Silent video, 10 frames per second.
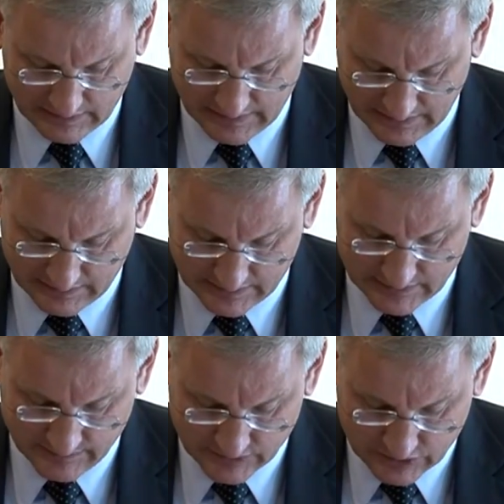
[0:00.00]
like
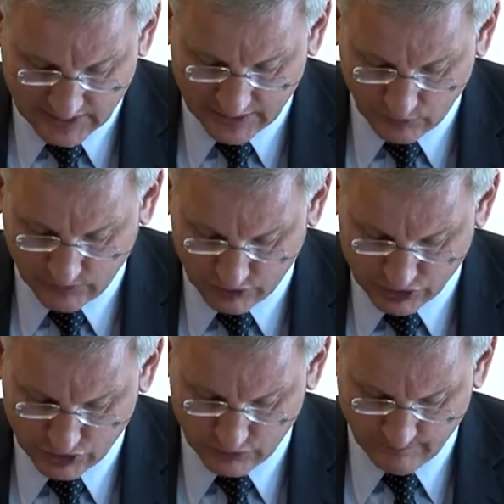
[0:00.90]
this. So that we
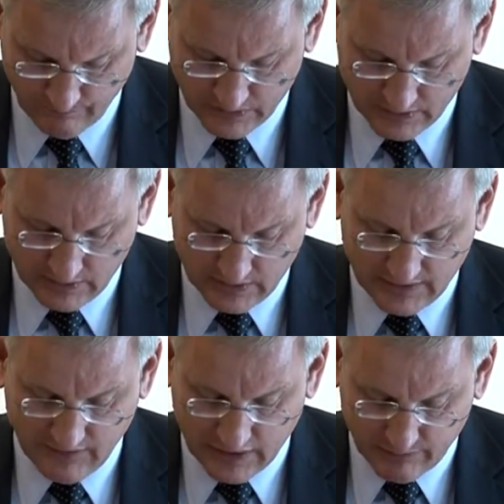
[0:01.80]
must do.
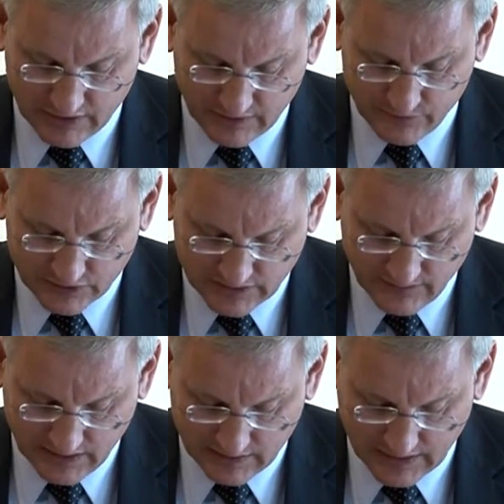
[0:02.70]
Develop the different
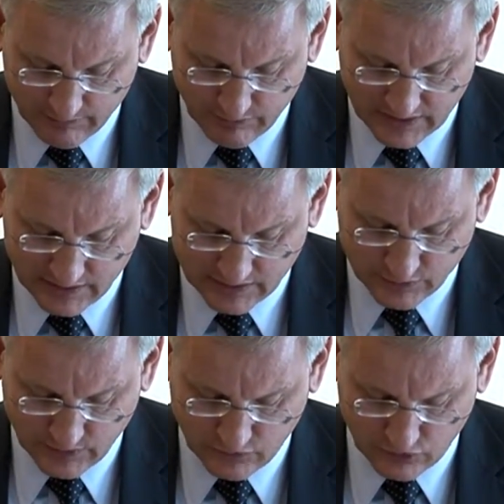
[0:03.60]
civilian
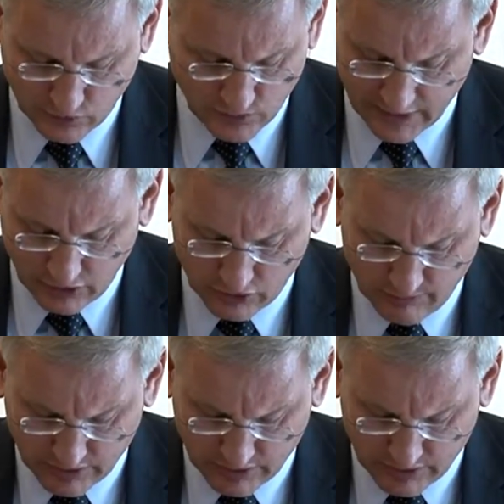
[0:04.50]
capabilities we've talked quite a lot